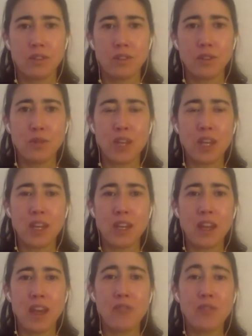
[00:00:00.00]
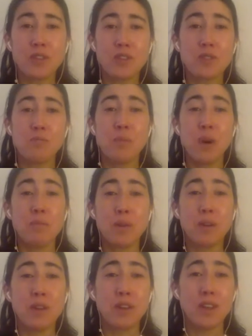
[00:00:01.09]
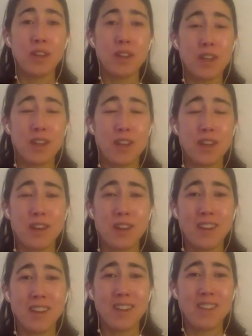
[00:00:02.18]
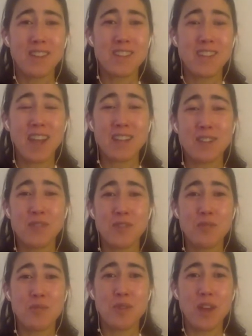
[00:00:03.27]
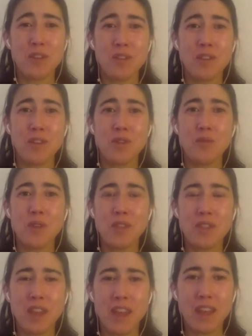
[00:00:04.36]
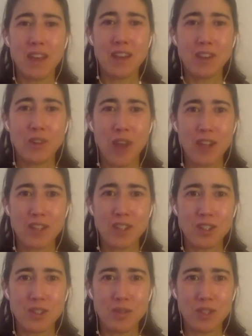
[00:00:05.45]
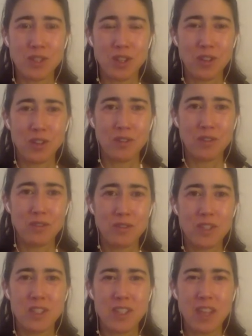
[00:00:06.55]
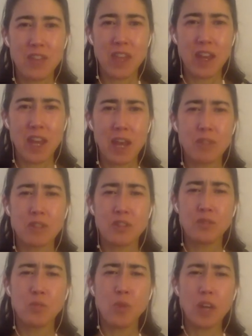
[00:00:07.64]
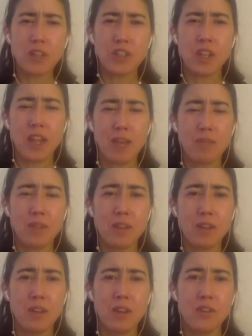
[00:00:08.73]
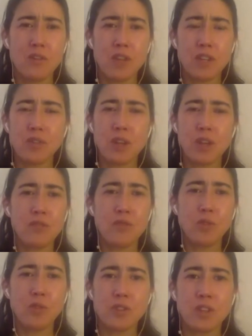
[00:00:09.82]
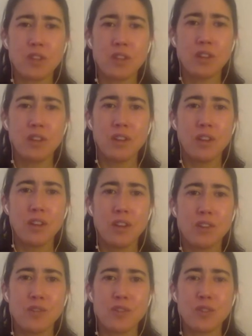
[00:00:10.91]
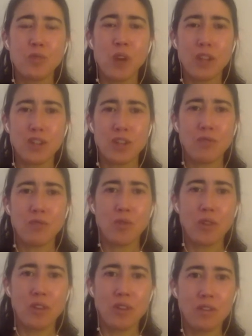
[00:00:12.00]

You will get an effortless bump in the size of your breath when they crash into each other. Just let that happen. Just watch it happen. You're not trying to force it. You're just watching for it.